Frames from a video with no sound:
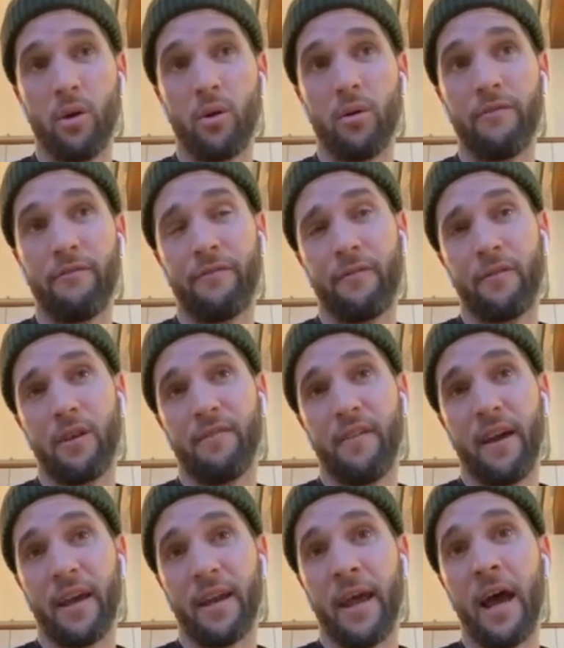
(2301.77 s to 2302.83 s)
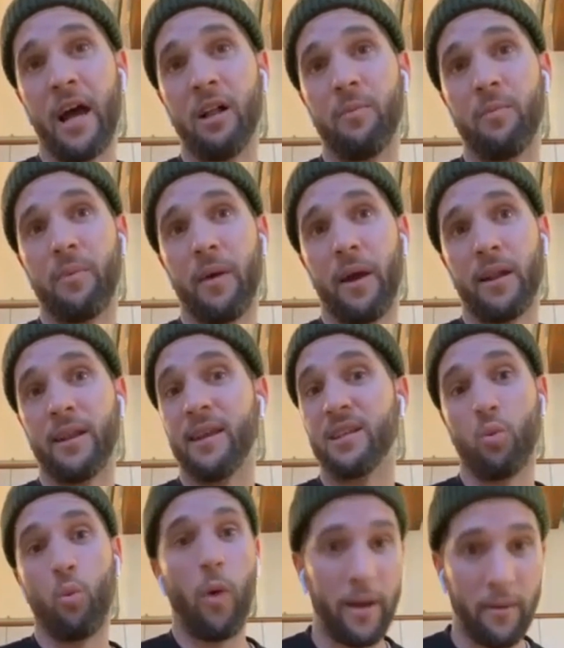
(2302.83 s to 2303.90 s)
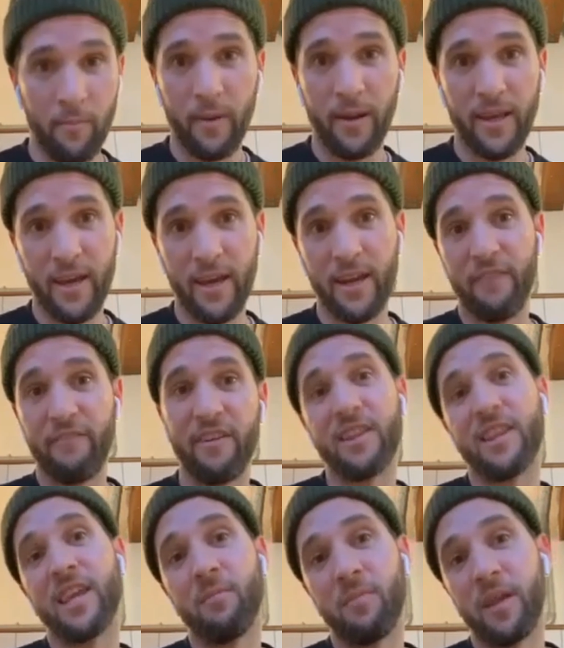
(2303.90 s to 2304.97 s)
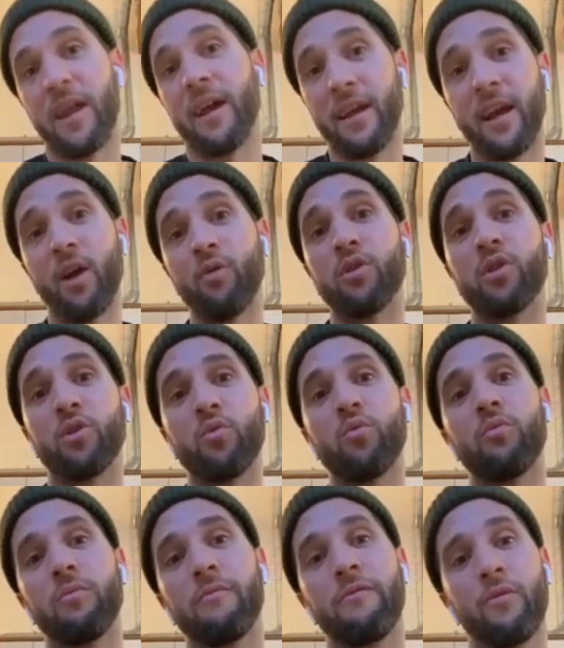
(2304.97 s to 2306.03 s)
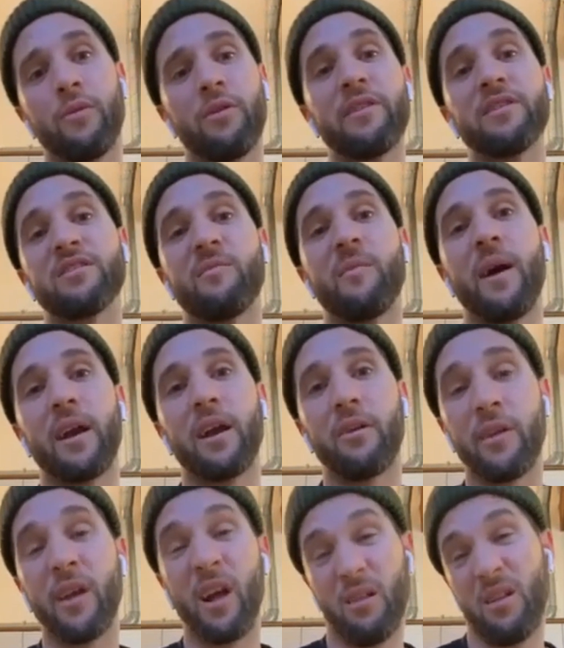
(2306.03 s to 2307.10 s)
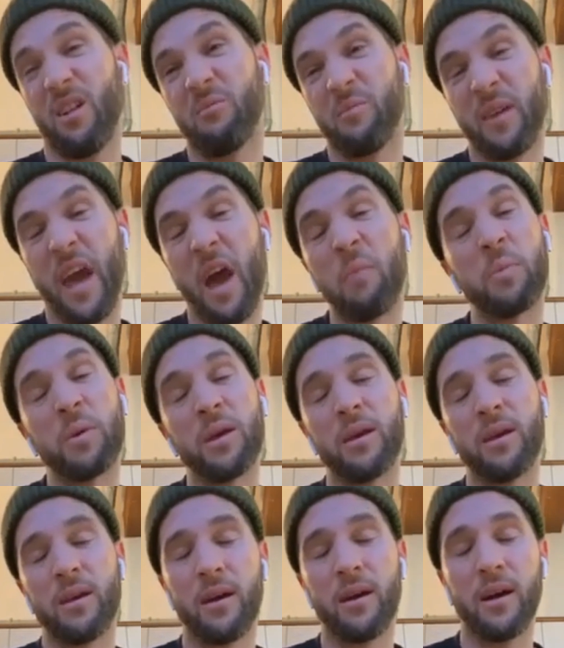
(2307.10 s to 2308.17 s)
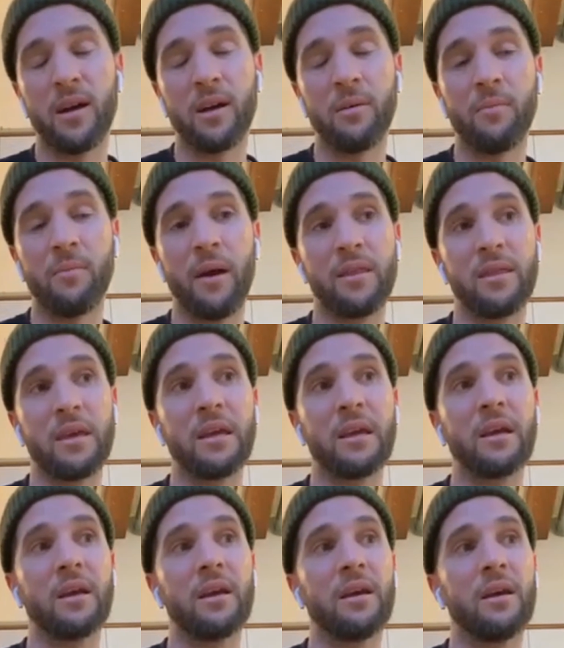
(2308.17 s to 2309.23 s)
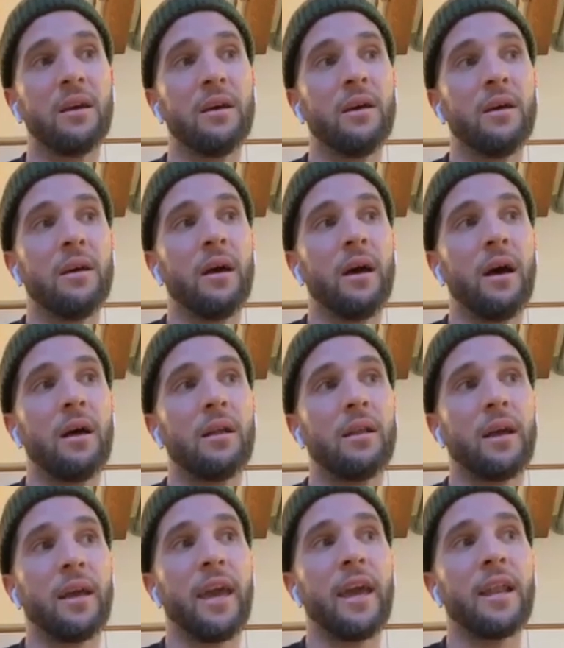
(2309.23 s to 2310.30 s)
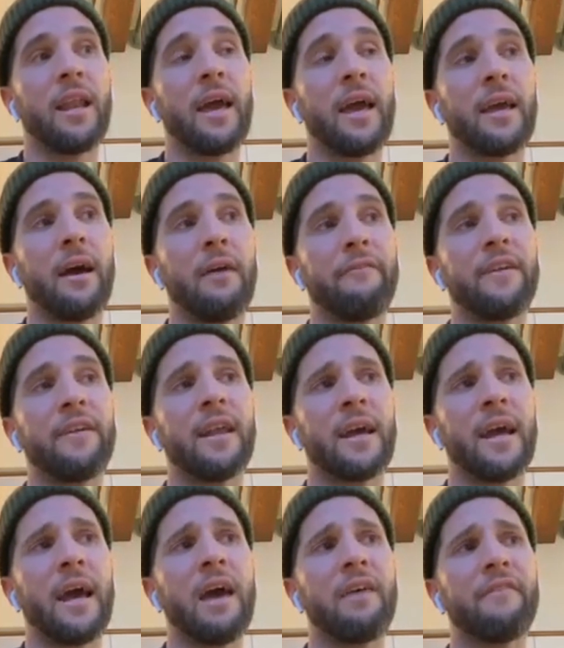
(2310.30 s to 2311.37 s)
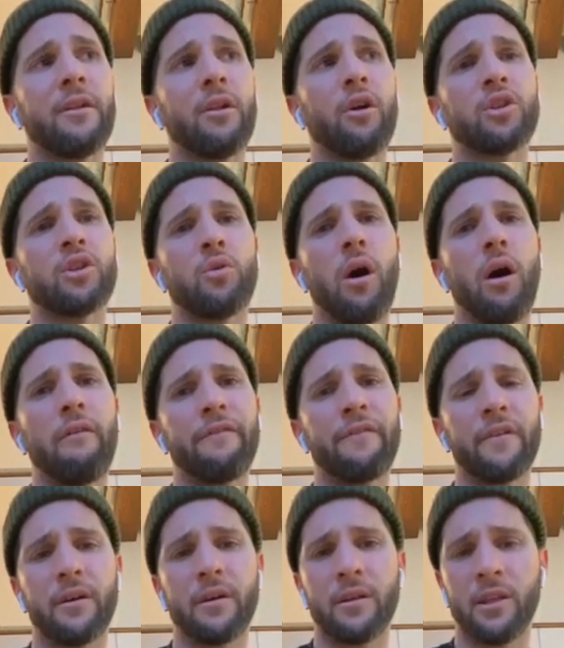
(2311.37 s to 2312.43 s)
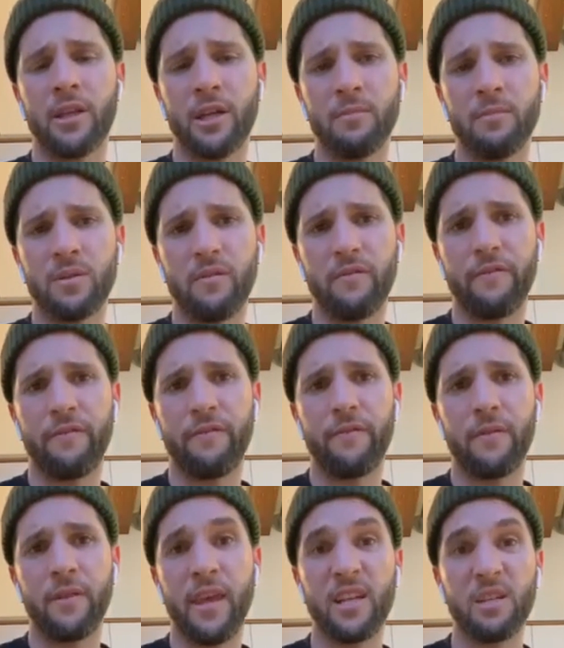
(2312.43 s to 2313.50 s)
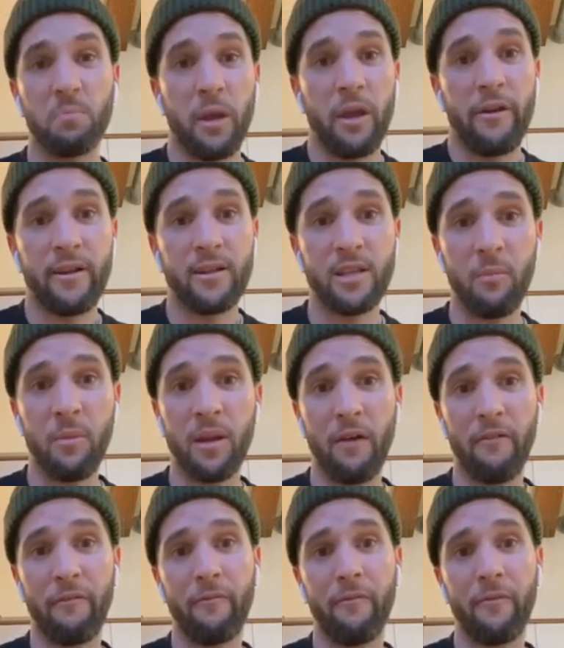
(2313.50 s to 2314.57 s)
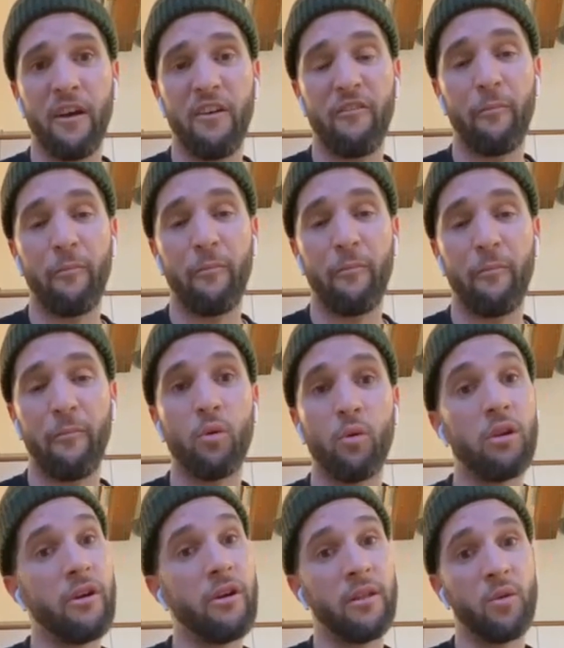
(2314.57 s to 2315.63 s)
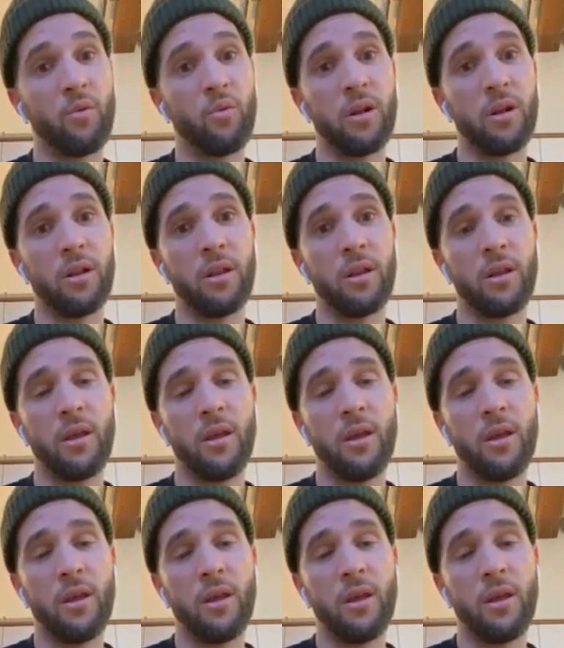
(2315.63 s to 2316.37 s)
know, if I can help at least one player in every team that I go to for the rest of my career, I'll be happy. I think, again, like I feel like I have a lot to offer in terms of the experience. I mean, I've played all around the world.